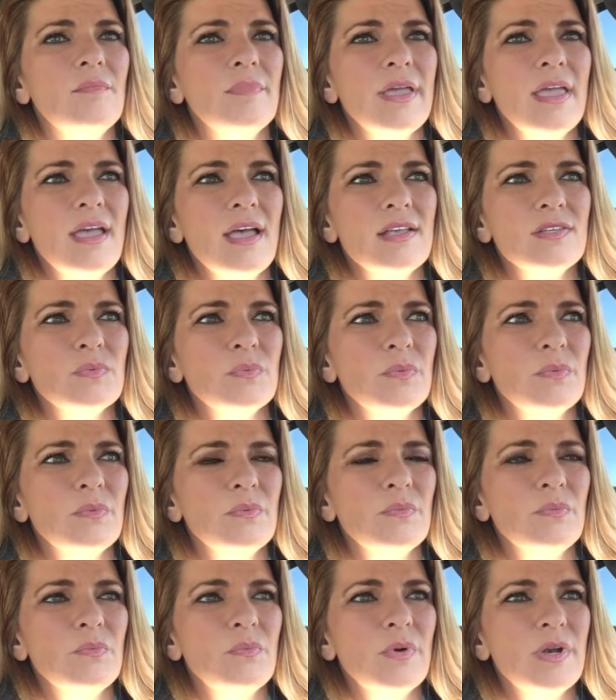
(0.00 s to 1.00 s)
He has
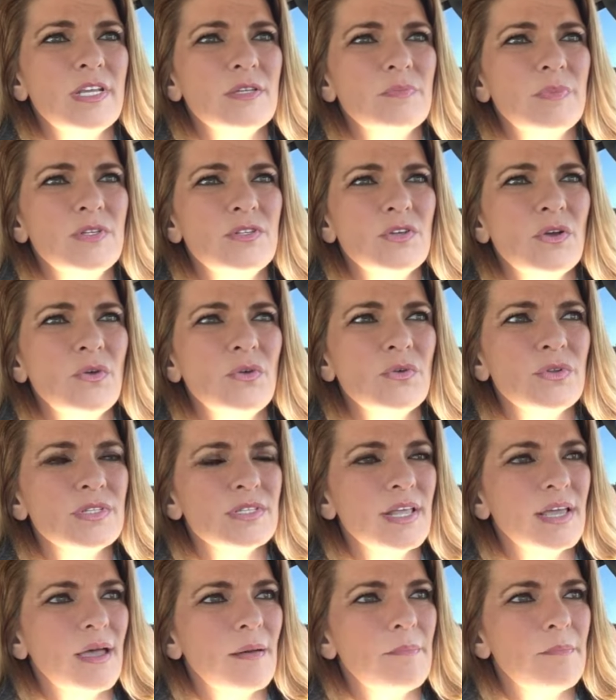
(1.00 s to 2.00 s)
what he's been told
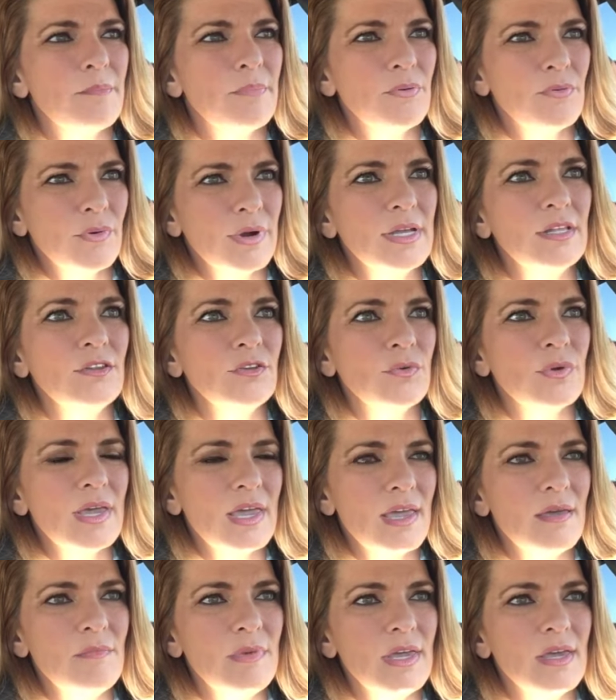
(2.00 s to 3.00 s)
is like a
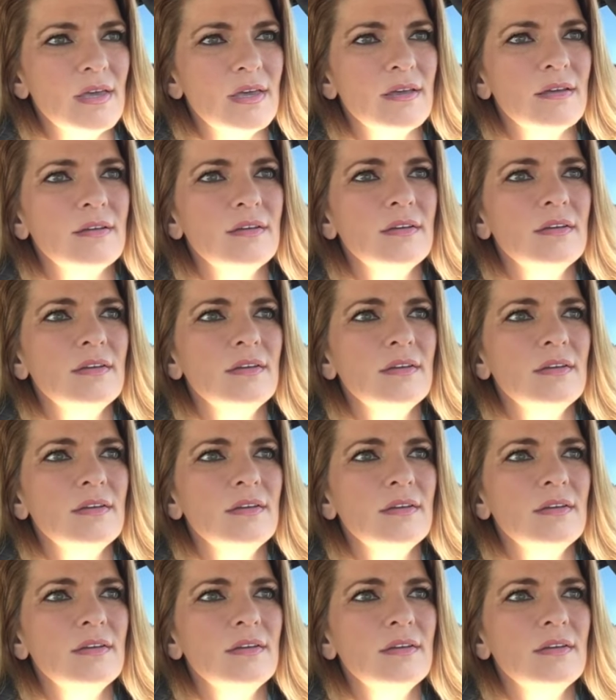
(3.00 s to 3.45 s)
pre-leukemia